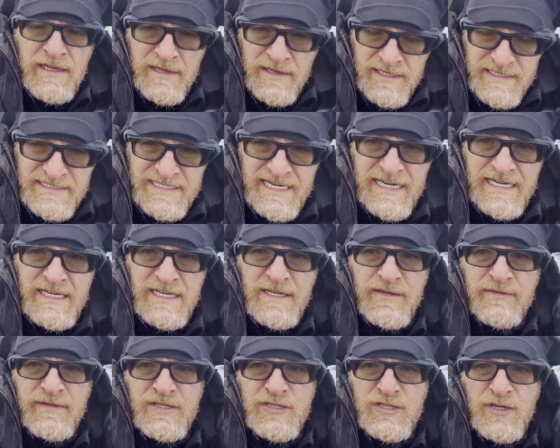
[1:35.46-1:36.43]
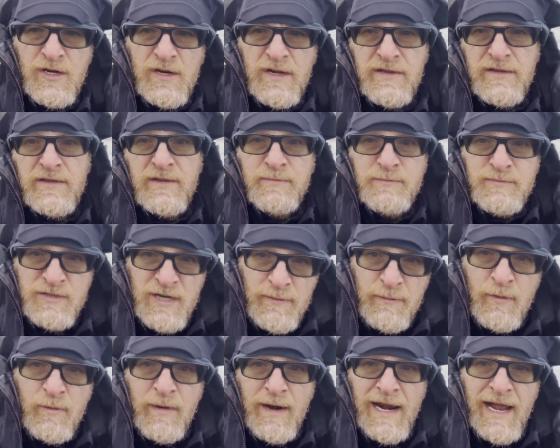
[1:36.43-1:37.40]
the taking of the shot, the
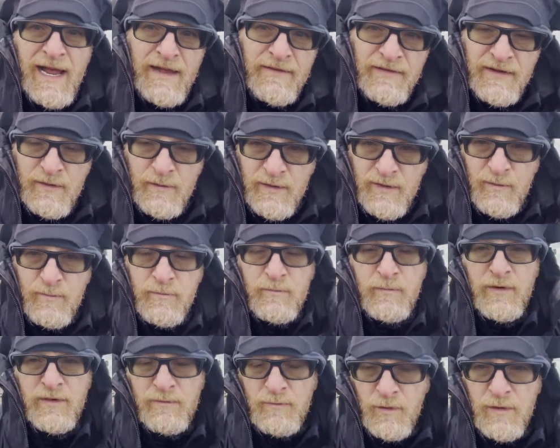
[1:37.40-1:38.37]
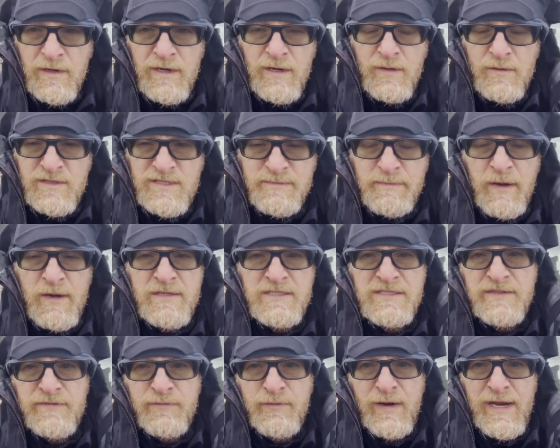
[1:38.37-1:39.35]
trouble we're having with, with more little
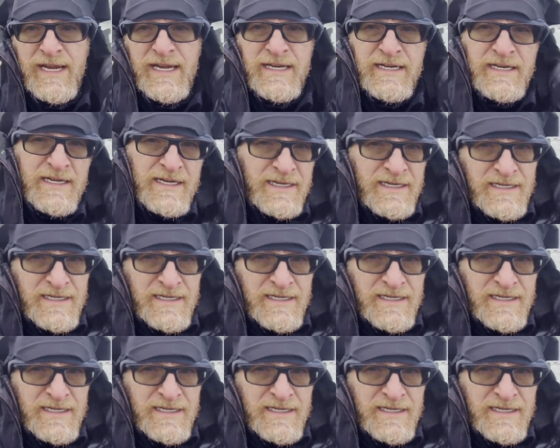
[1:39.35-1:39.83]
spots of rain,